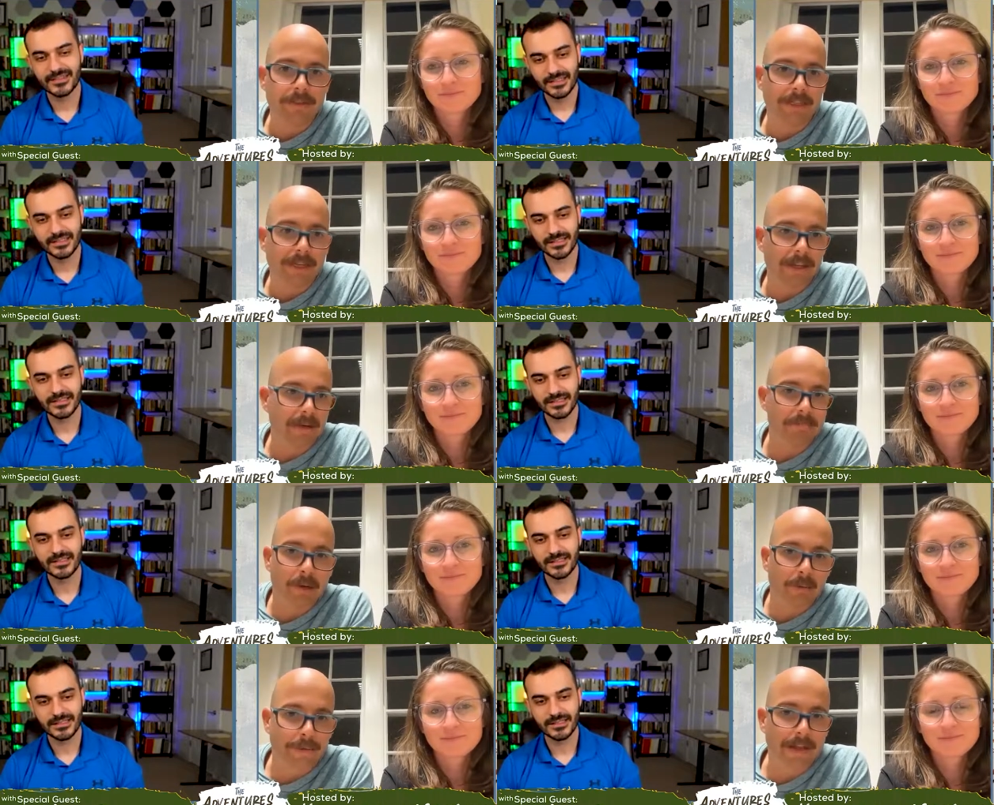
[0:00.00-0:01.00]
Speaker 1: like that, can
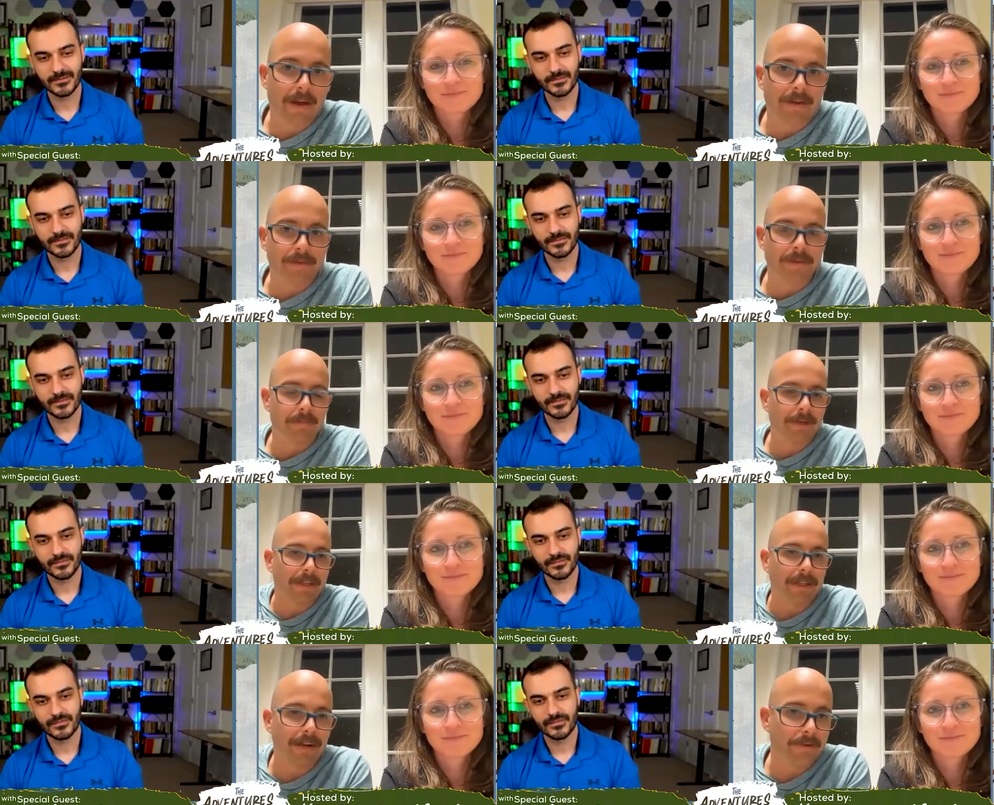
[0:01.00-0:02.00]
build with the or something like
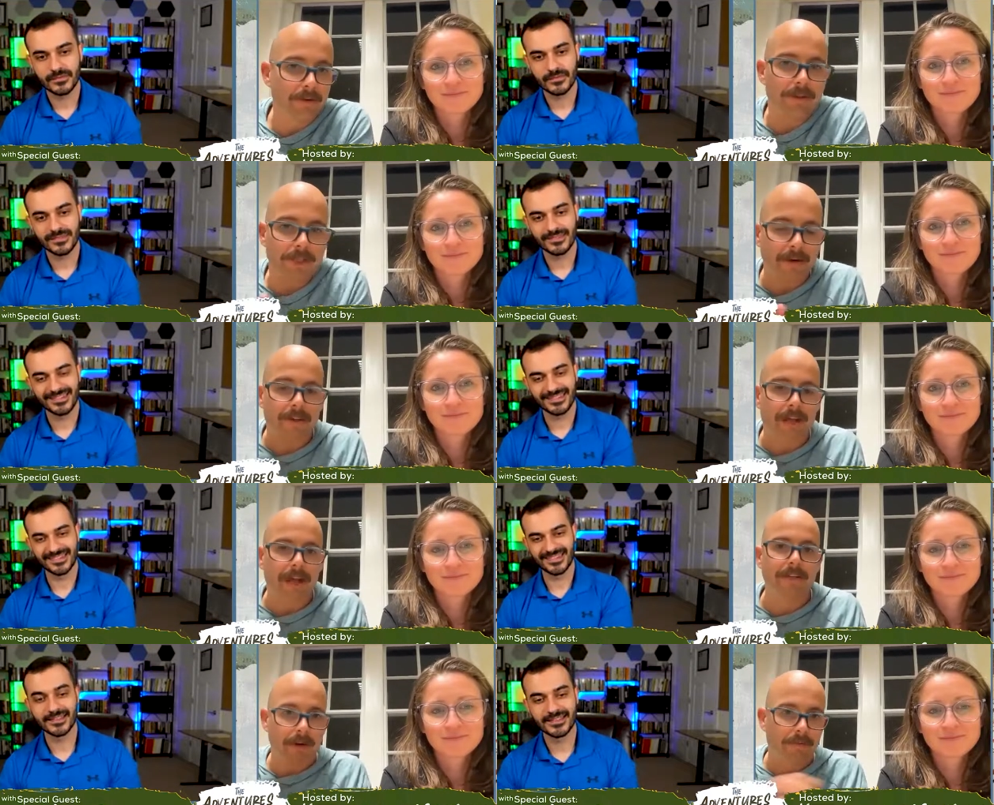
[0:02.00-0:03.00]
that. You share
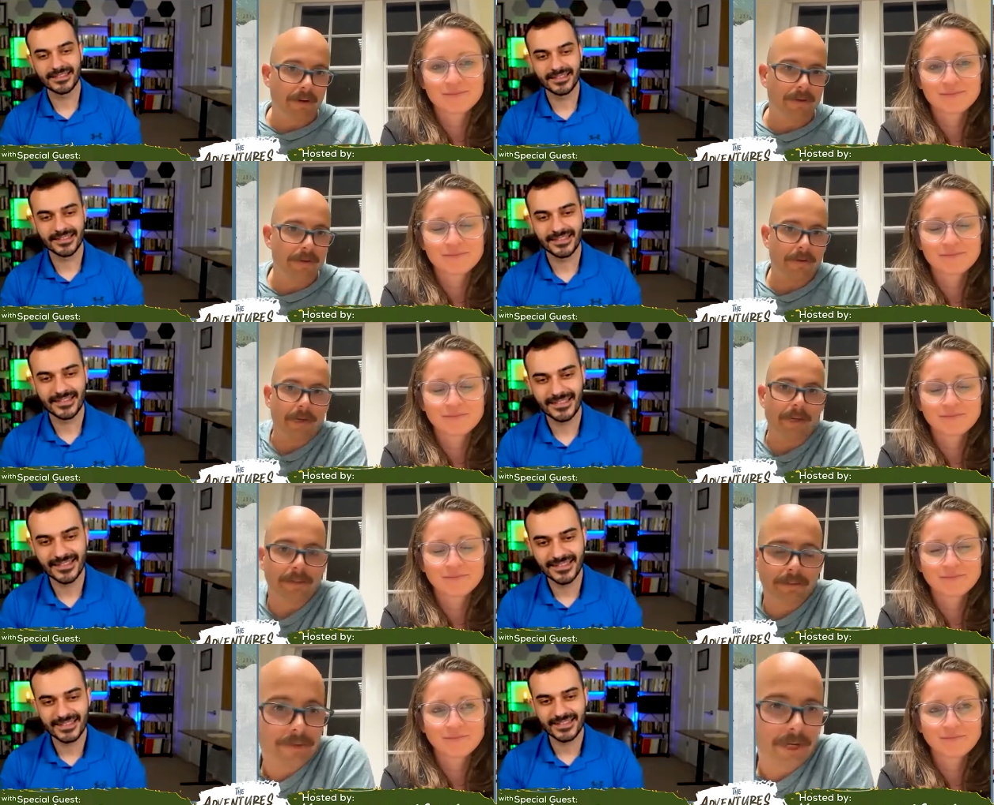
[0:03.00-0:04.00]
that, whatever else you want
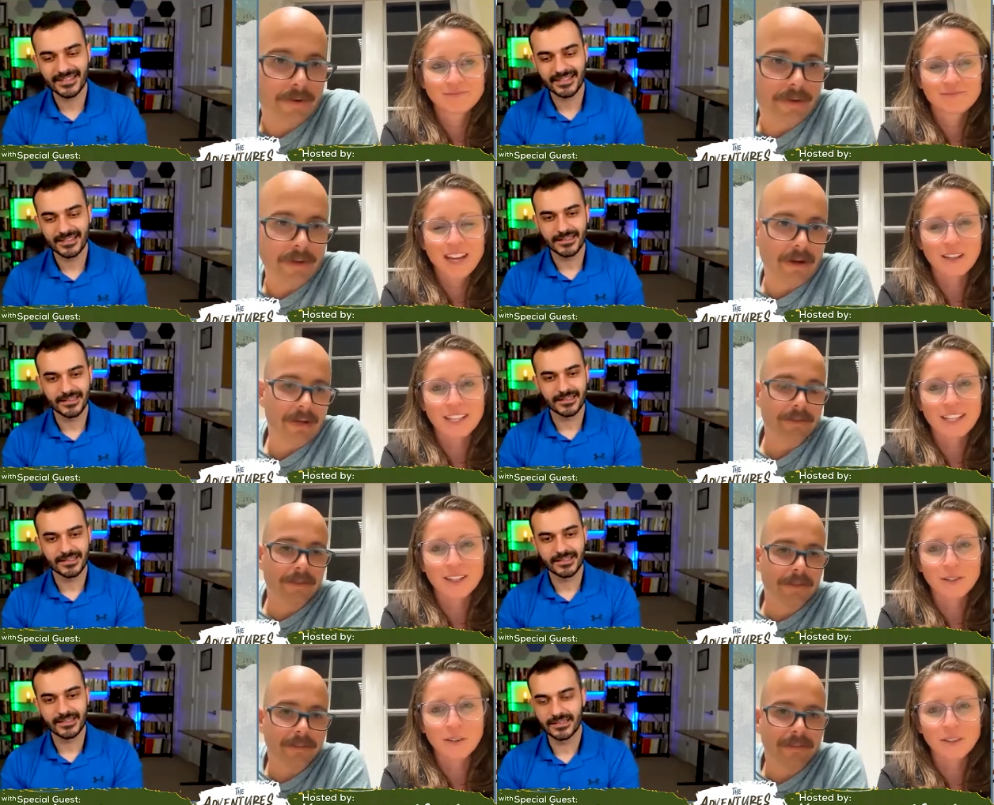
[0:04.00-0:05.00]
to share with them. How they can
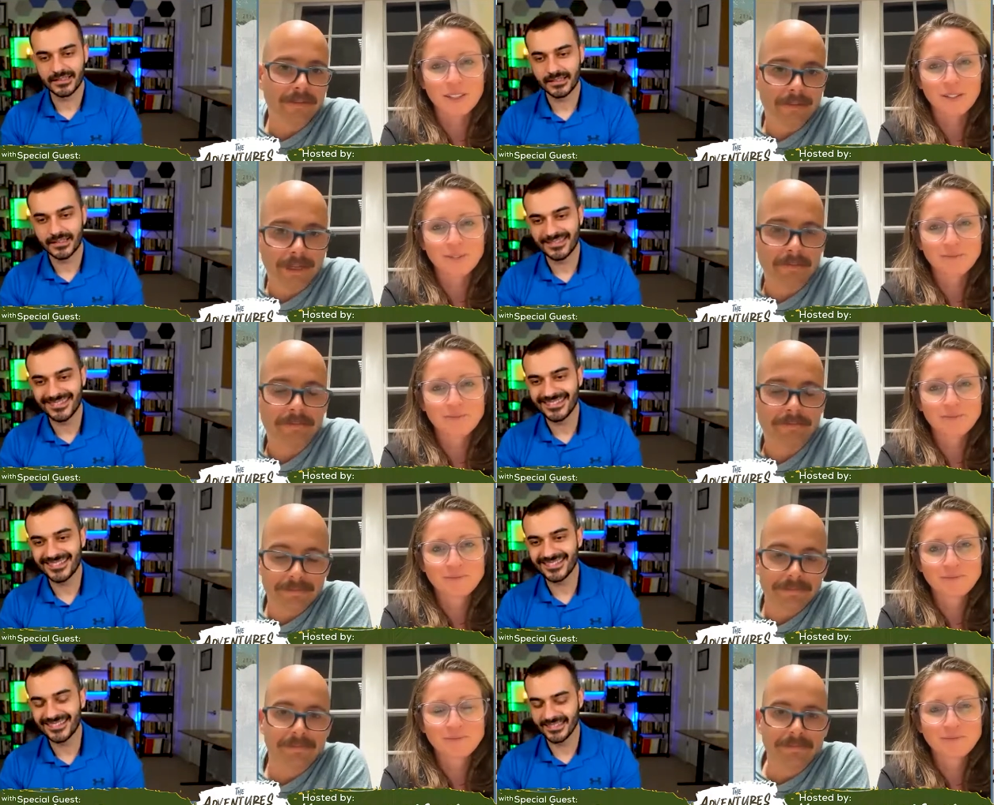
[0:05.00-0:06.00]
get a hold of you. Yeah.
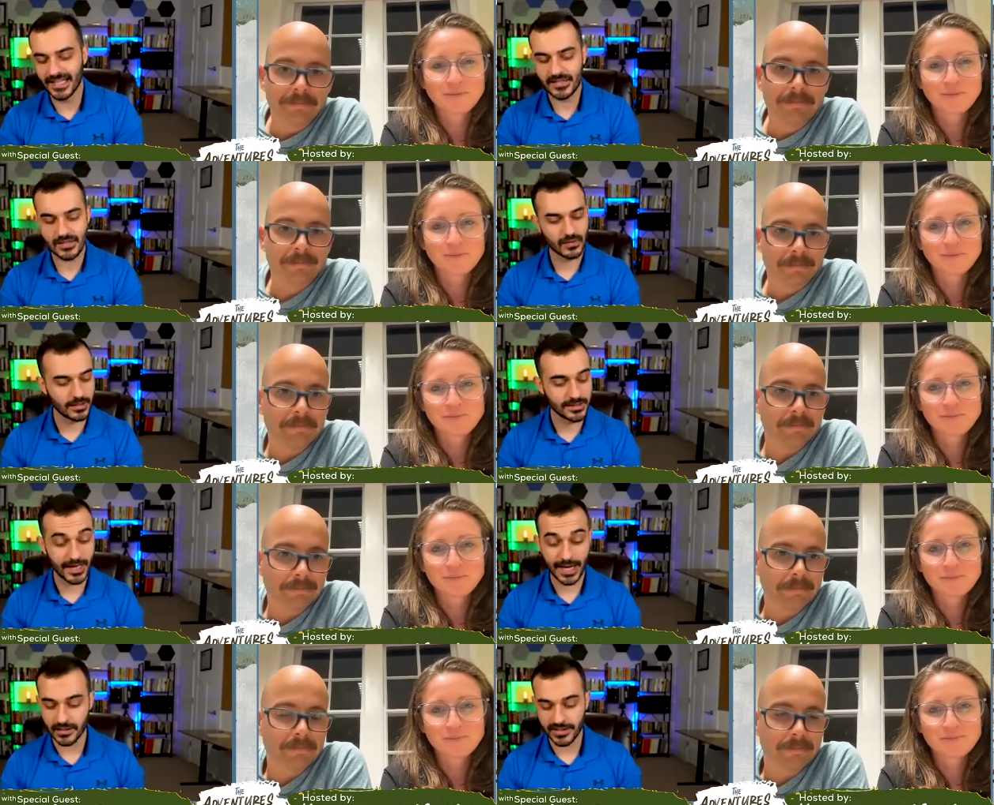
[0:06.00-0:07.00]
Speaker 2: Yeah, so uh, yeah,
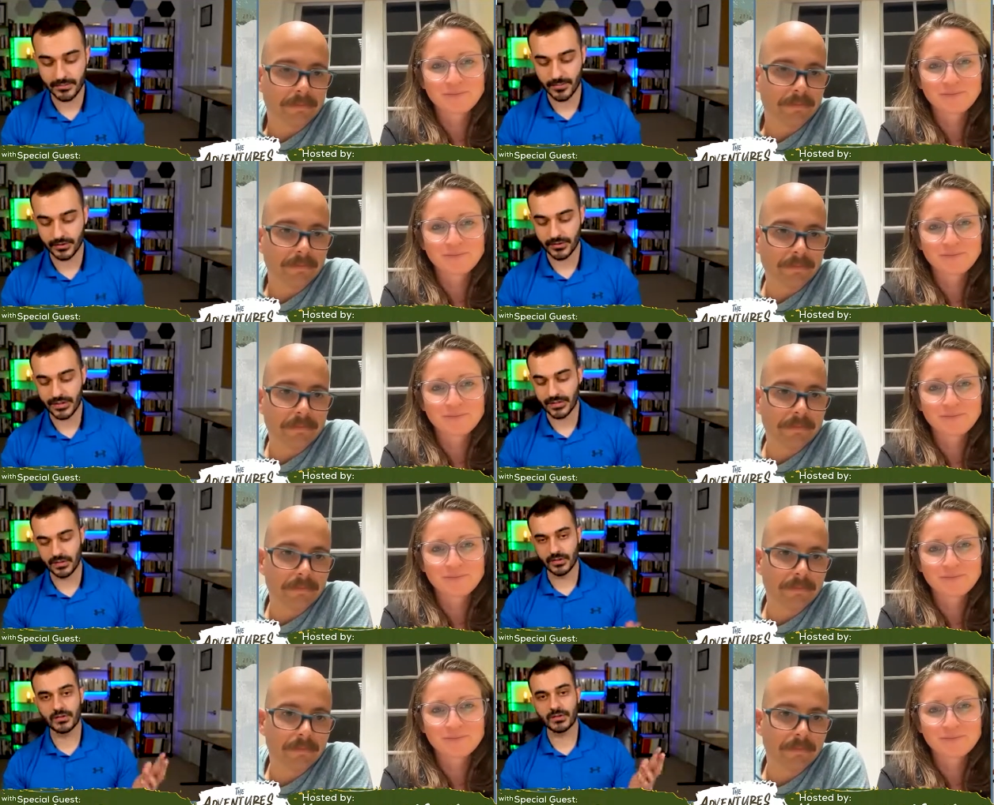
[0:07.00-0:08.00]
Alex Builds is the
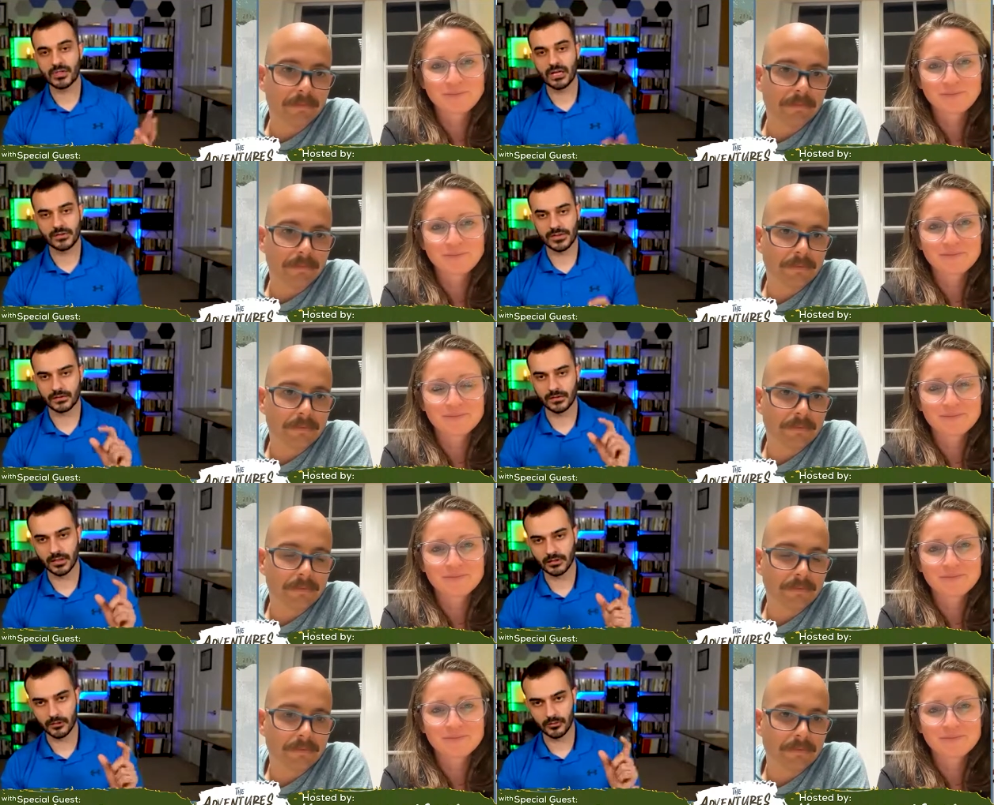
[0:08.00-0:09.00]
YouTube channel. It's a, a
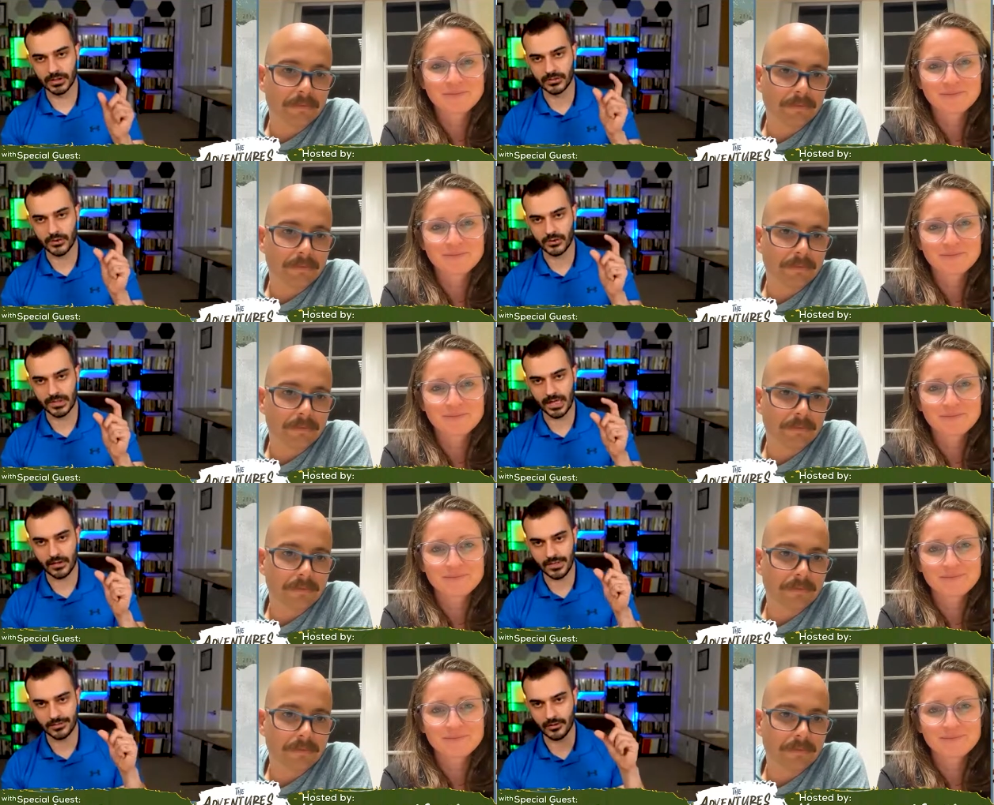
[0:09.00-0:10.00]
little blue
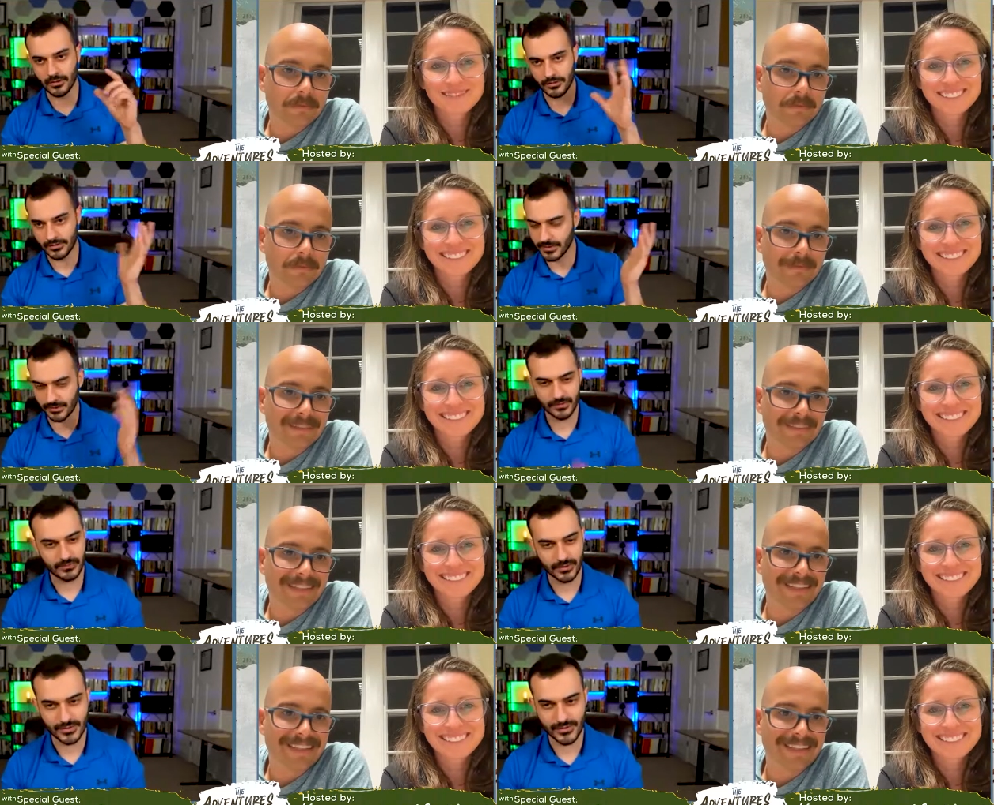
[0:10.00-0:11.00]
treehouse logo. If, if
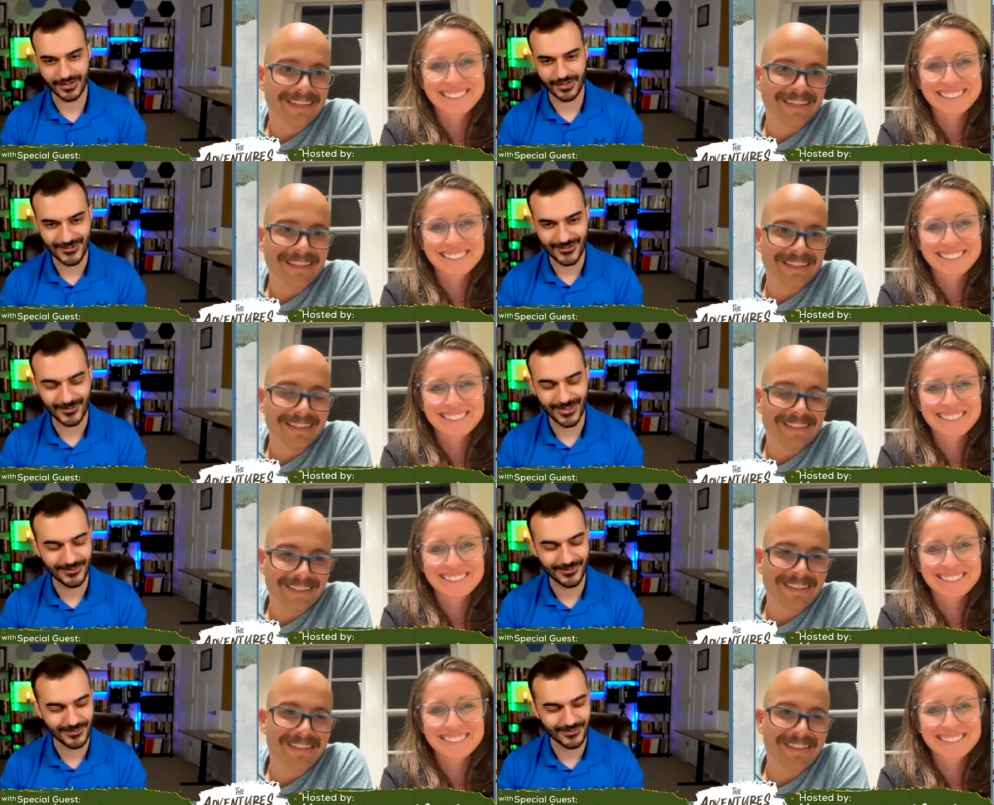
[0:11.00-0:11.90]
you guys are having trouble having